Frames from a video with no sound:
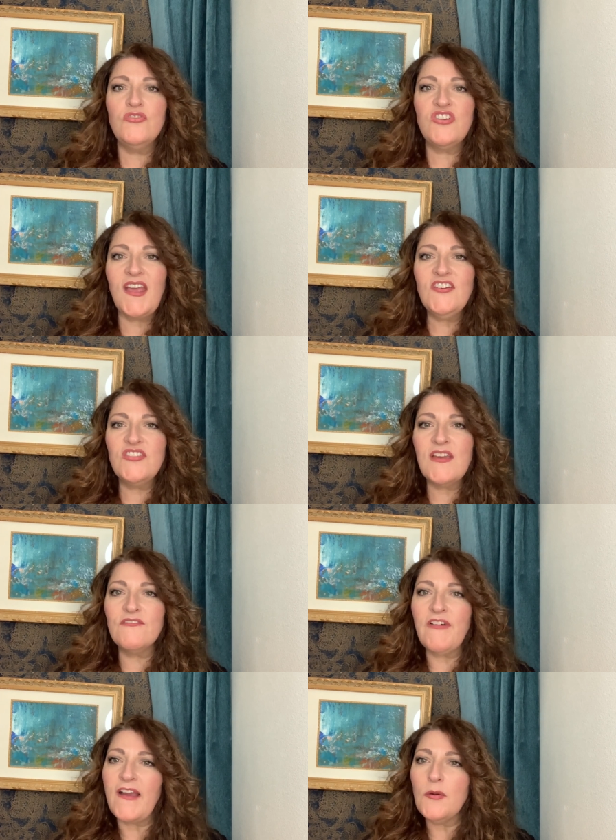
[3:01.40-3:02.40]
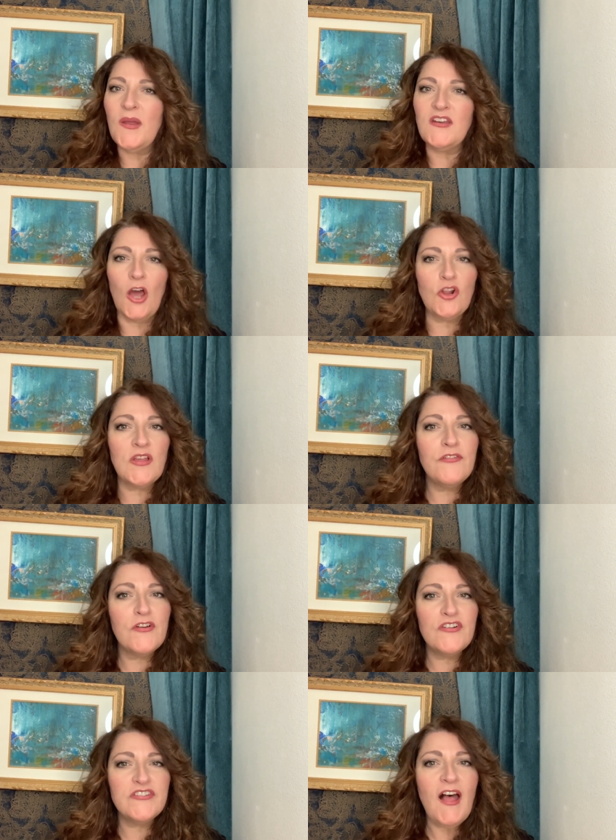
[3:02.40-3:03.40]
changed the environment, not only for
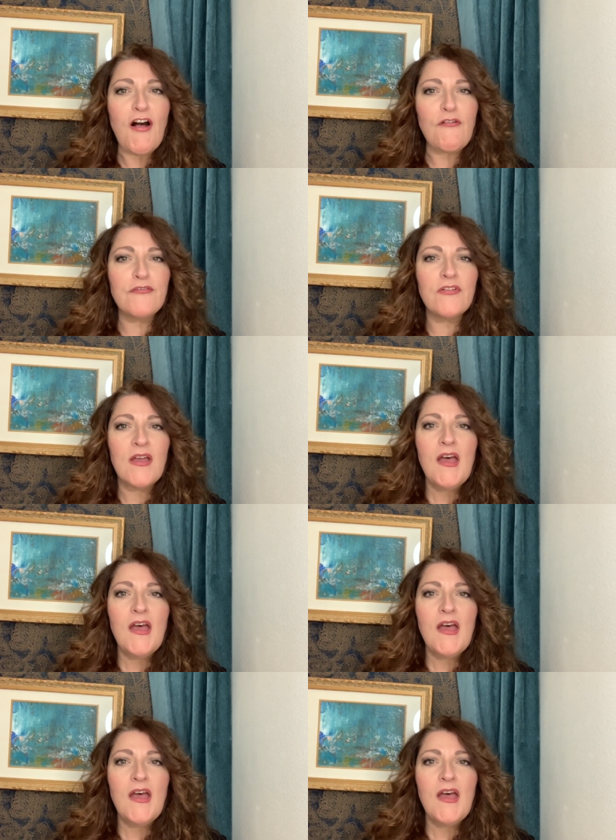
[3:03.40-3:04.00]
yourself,